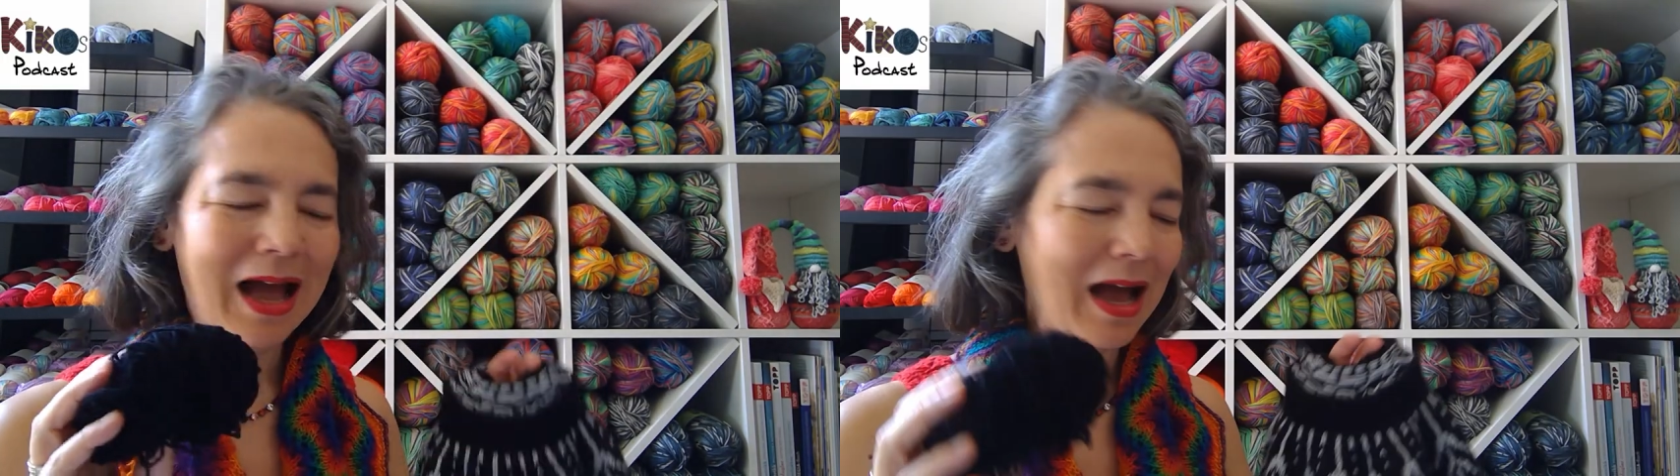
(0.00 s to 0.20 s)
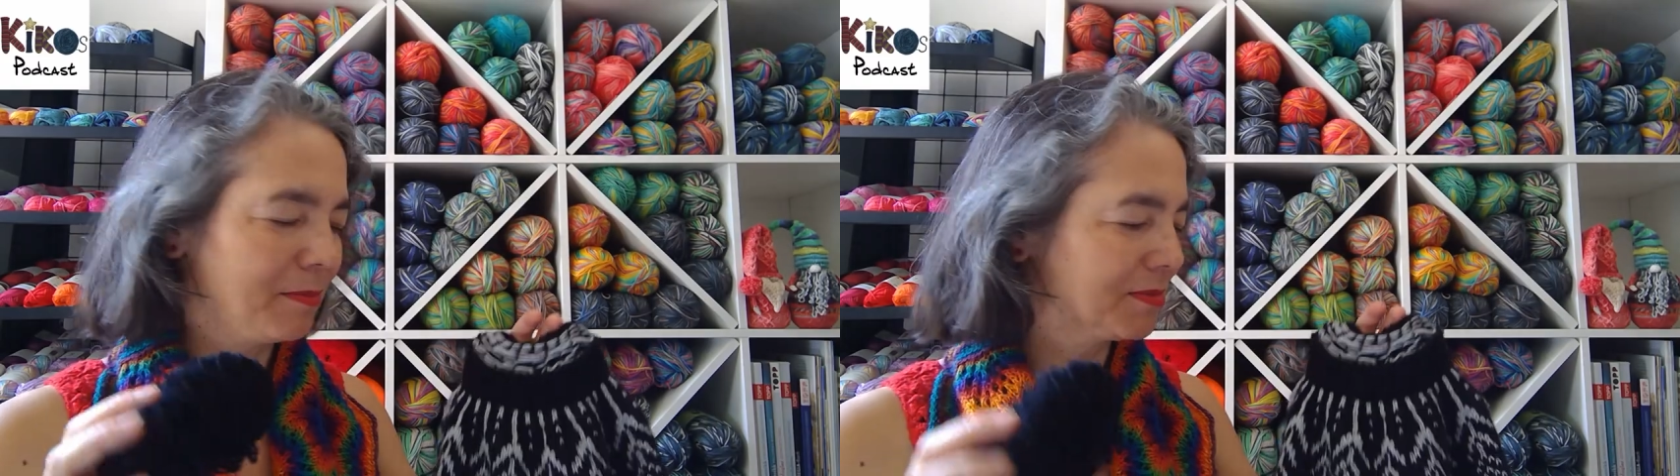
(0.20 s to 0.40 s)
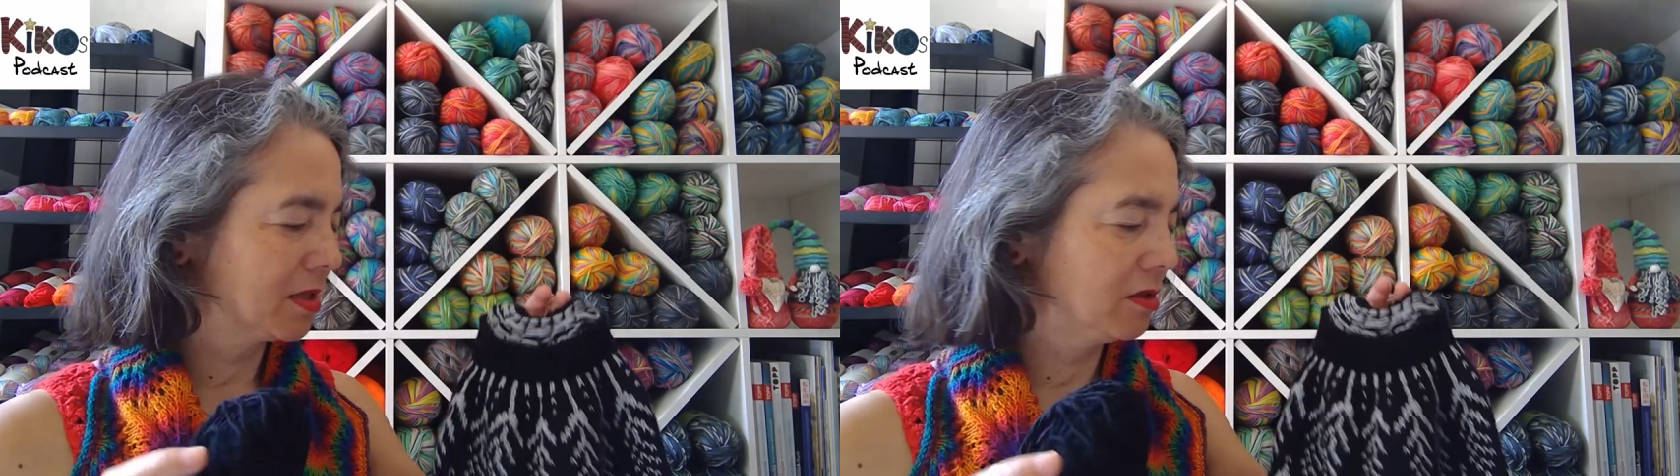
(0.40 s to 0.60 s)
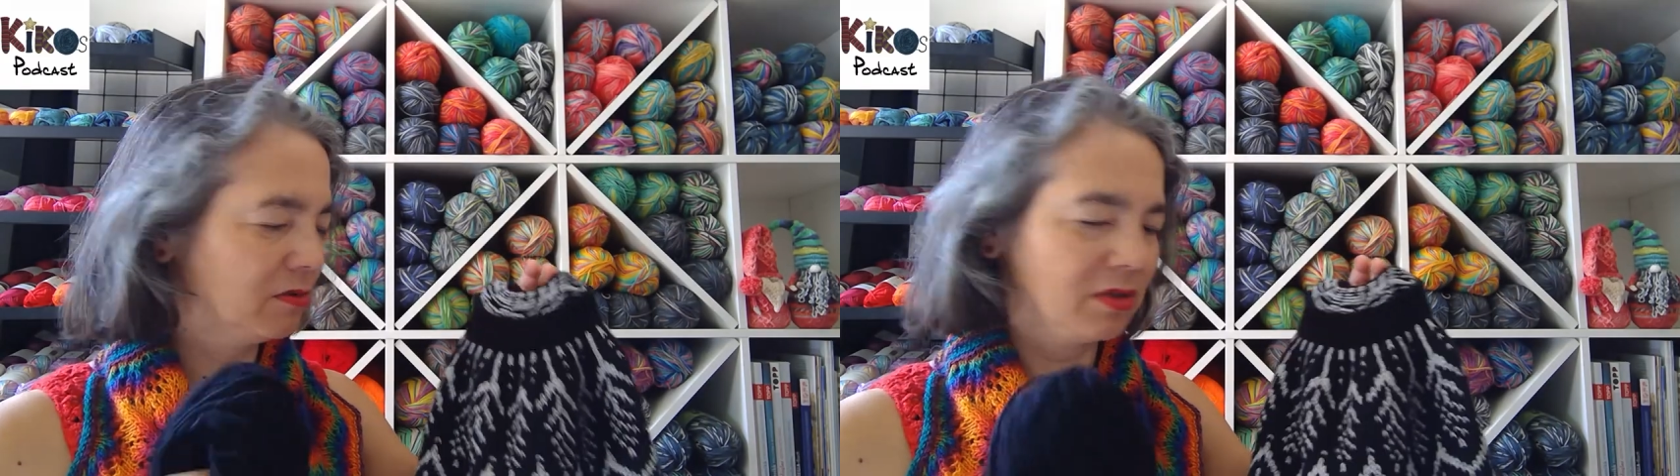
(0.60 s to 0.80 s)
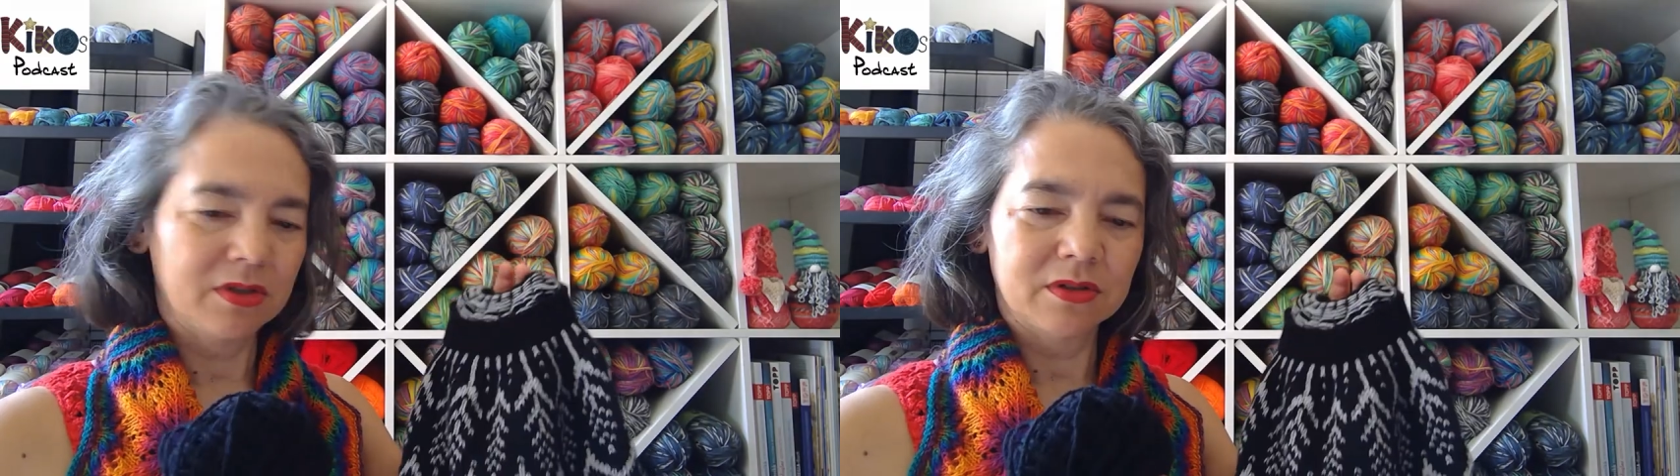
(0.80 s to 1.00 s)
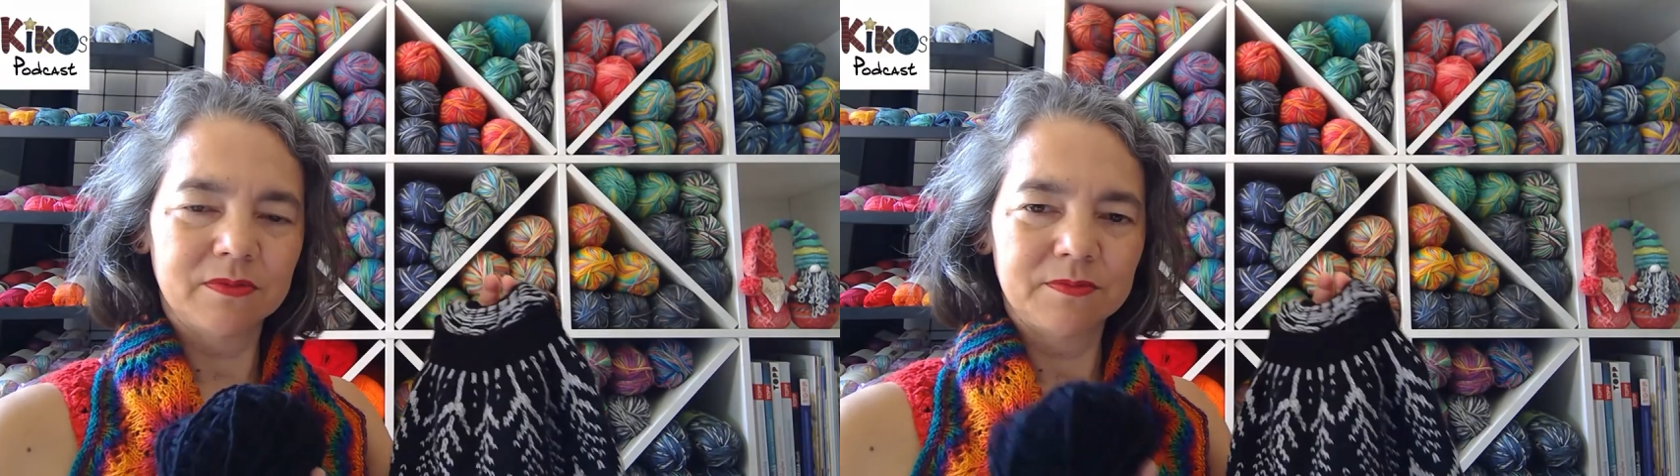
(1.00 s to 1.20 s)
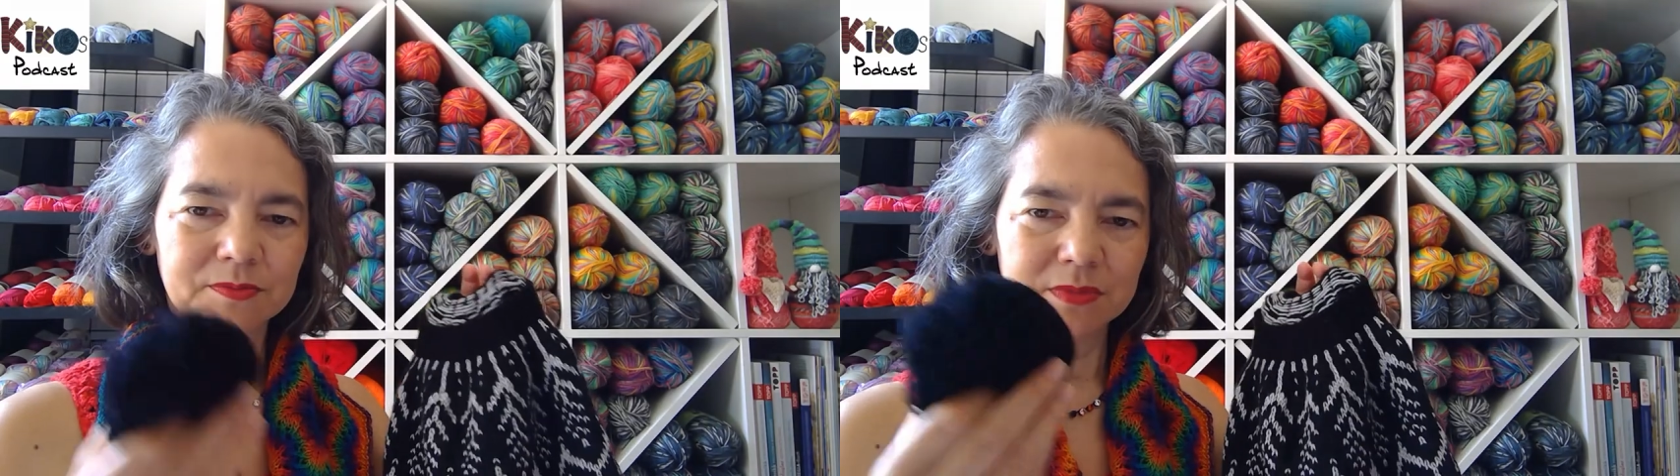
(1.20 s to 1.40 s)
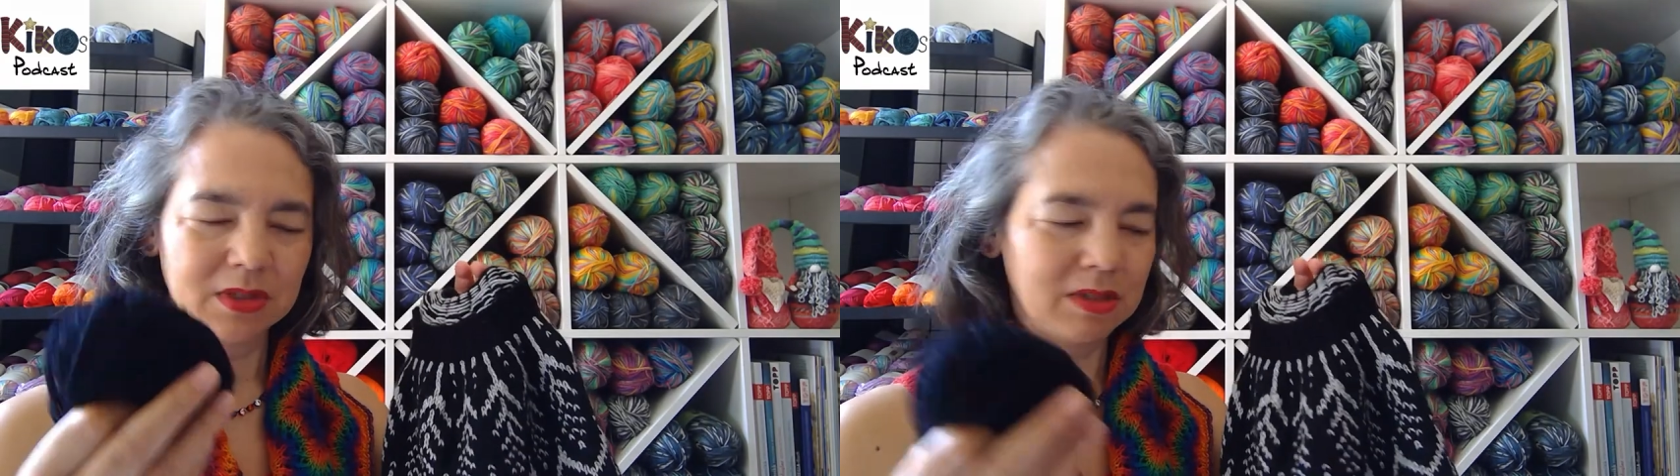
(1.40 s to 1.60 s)
Absolute
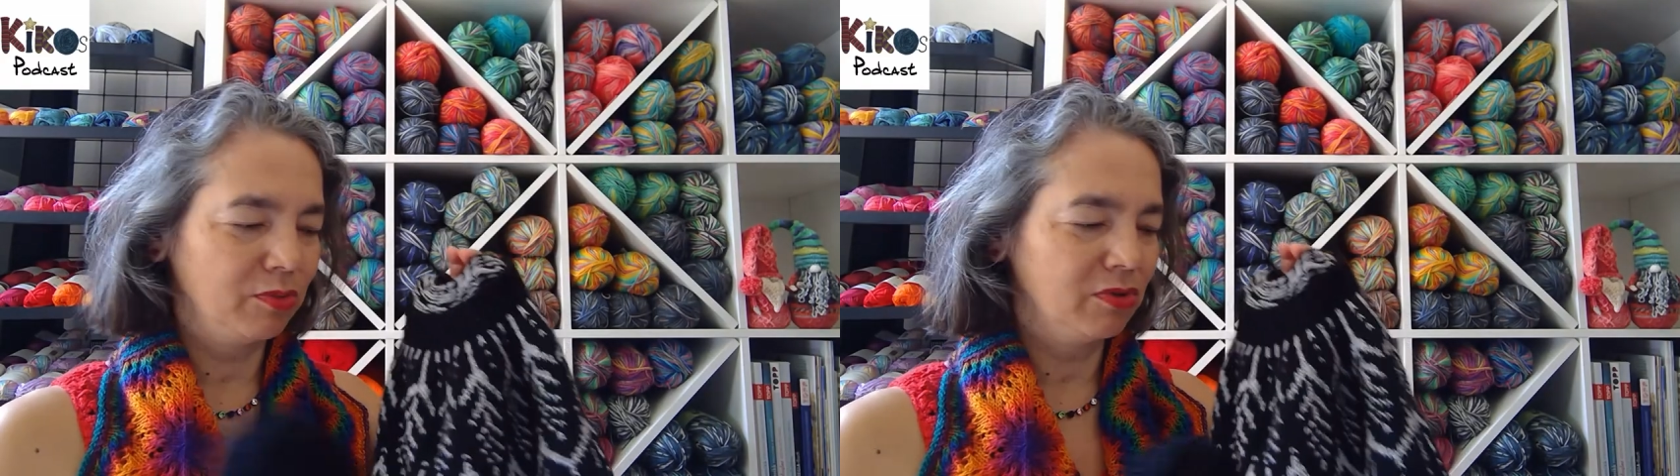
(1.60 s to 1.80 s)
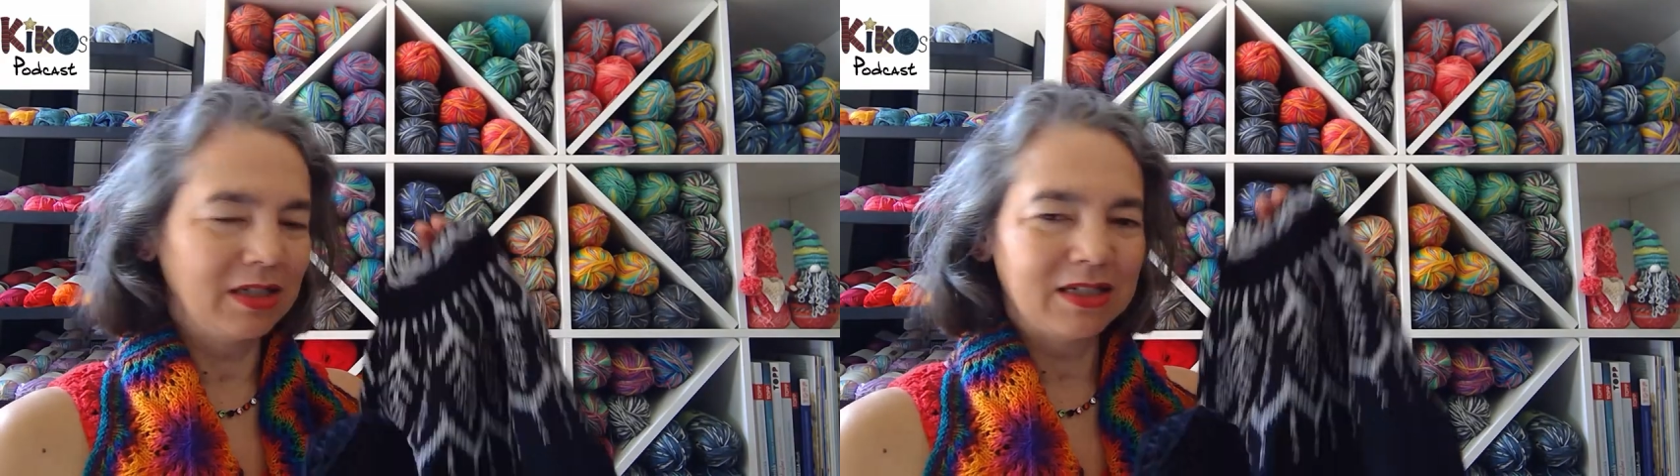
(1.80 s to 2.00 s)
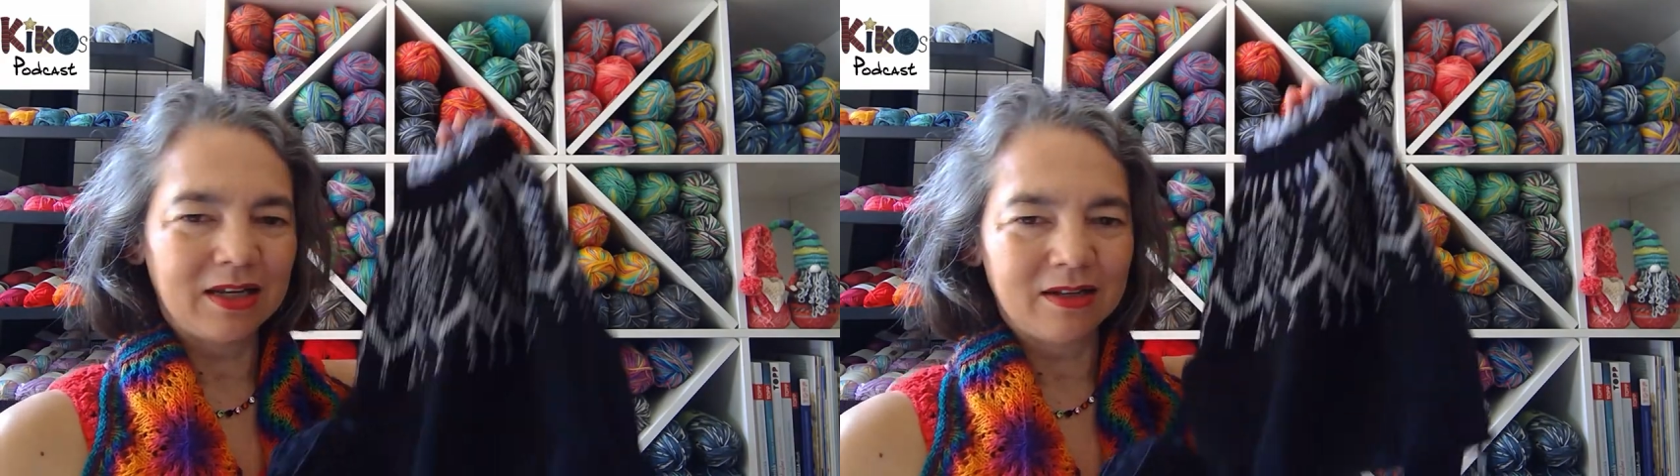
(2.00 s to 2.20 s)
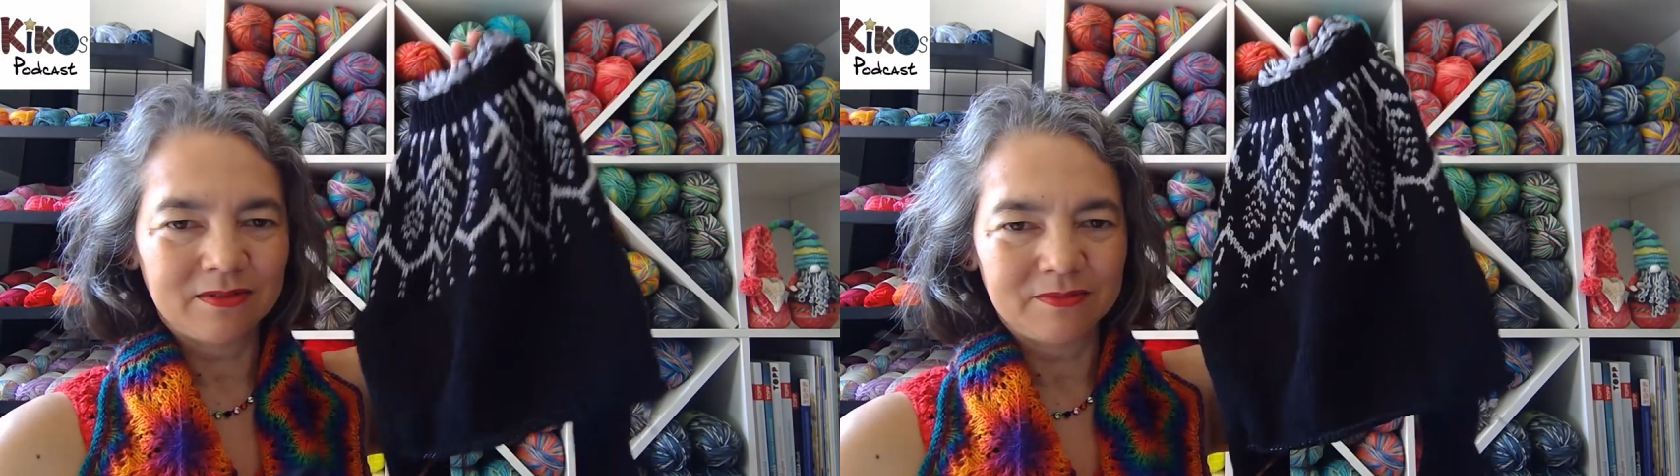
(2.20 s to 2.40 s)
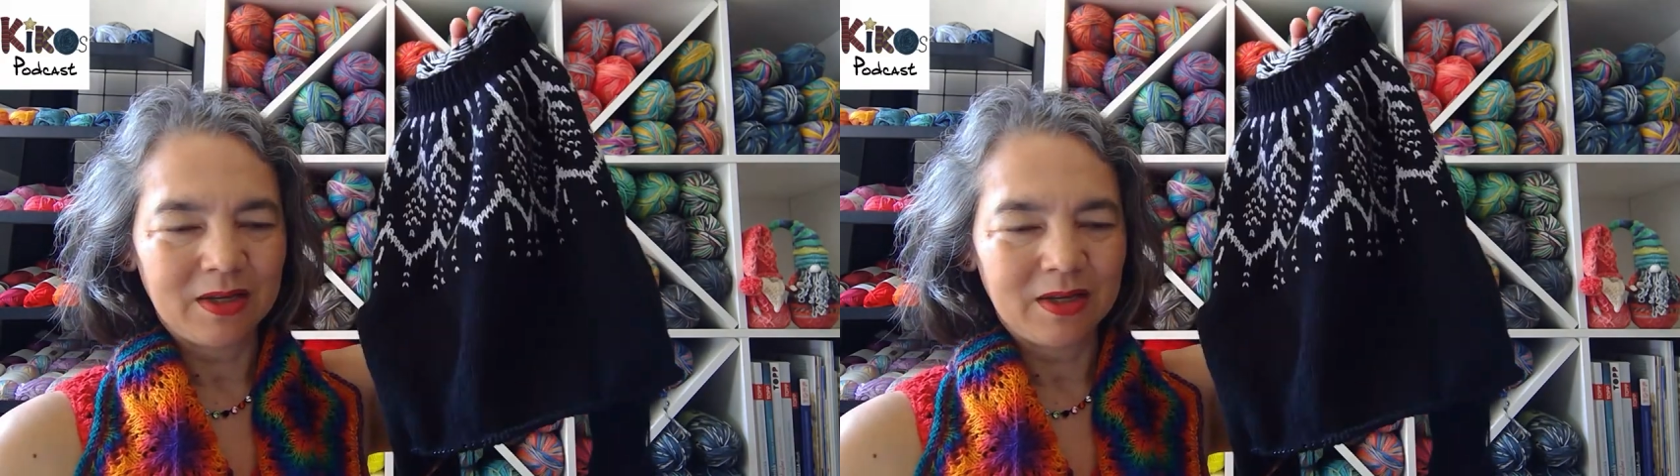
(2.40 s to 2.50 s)
simple knitting.